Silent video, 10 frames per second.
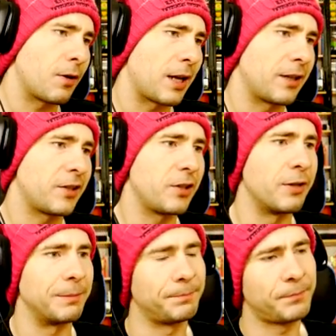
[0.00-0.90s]
Okay, let's
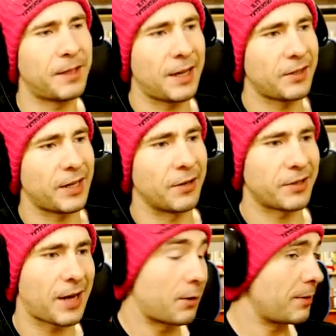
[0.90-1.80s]
do it. Guest
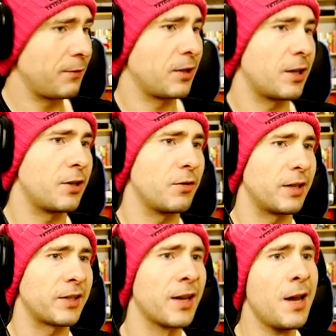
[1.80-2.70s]
house. How are we even gonna do
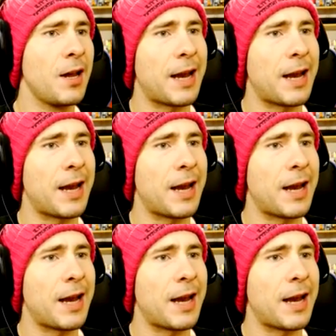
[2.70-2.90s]
this?